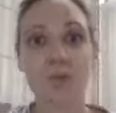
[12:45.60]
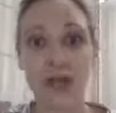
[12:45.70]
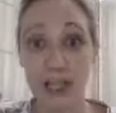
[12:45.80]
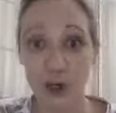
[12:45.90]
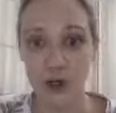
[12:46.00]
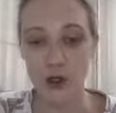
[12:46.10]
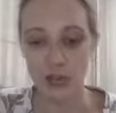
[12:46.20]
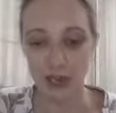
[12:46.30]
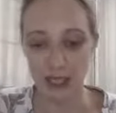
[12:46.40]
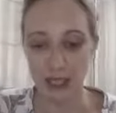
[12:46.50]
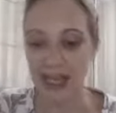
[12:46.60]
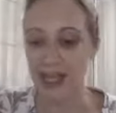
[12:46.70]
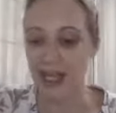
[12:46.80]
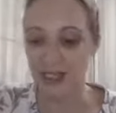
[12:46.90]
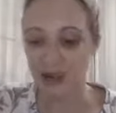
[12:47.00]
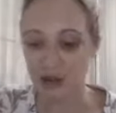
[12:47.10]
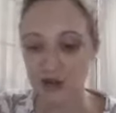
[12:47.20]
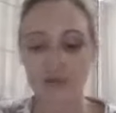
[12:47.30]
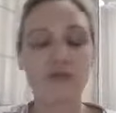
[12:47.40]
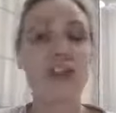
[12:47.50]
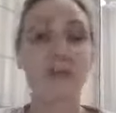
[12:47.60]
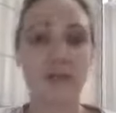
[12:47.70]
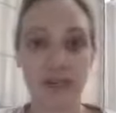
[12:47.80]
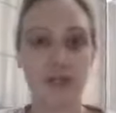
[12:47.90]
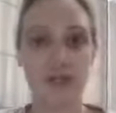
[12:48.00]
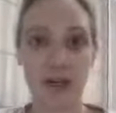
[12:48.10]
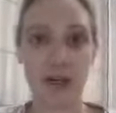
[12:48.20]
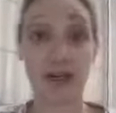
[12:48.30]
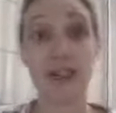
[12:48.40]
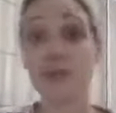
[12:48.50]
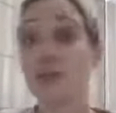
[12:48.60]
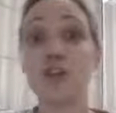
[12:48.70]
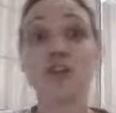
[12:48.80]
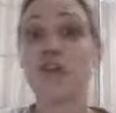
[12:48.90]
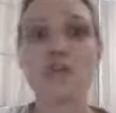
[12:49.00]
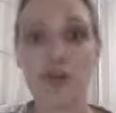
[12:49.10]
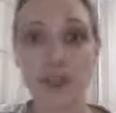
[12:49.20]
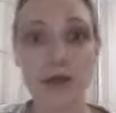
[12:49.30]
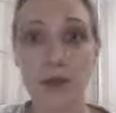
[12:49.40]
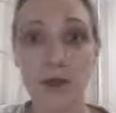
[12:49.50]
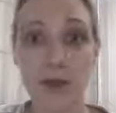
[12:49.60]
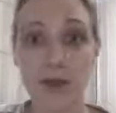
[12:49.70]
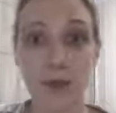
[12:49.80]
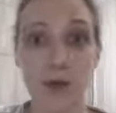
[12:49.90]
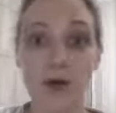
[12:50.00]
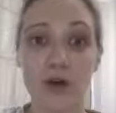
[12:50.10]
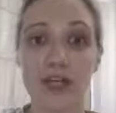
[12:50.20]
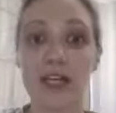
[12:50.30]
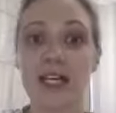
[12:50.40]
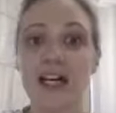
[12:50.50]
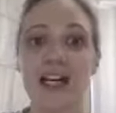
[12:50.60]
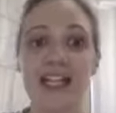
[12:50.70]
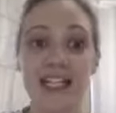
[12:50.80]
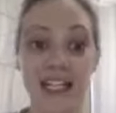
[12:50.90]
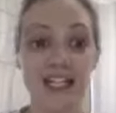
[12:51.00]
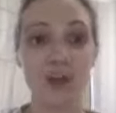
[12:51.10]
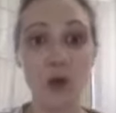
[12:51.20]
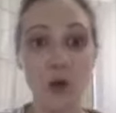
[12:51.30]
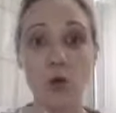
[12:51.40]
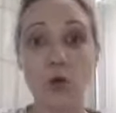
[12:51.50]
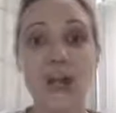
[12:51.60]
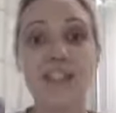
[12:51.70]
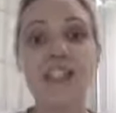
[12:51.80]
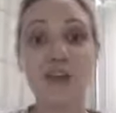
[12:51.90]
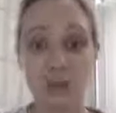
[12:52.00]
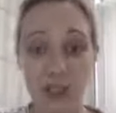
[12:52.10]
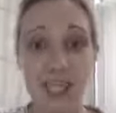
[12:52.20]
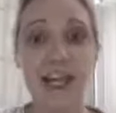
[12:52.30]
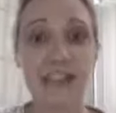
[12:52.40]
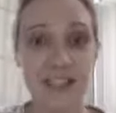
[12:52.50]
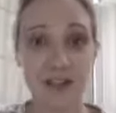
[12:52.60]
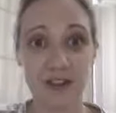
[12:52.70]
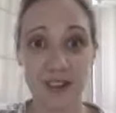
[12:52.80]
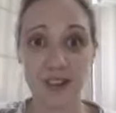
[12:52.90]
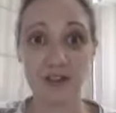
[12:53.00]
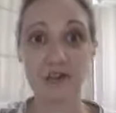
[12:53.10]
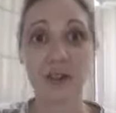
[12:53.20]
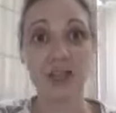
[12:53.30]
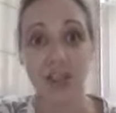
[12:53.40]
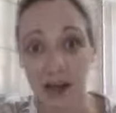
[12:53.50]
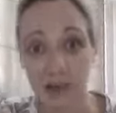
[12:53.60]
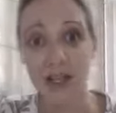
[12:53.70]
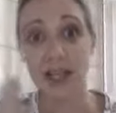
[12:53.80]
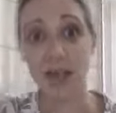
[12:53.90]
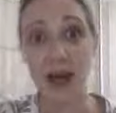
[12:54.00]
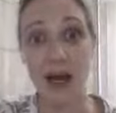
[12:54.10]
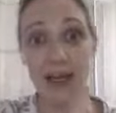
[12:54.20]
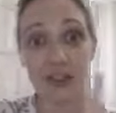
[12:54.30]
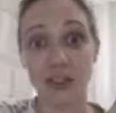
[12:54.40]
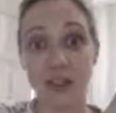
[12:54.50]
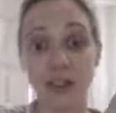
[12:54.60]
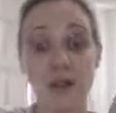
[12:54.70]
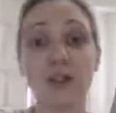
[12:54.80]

It could be extreme self-reliance because you don't trust other people anymore. These are all ways of protecting ourselves that relate back to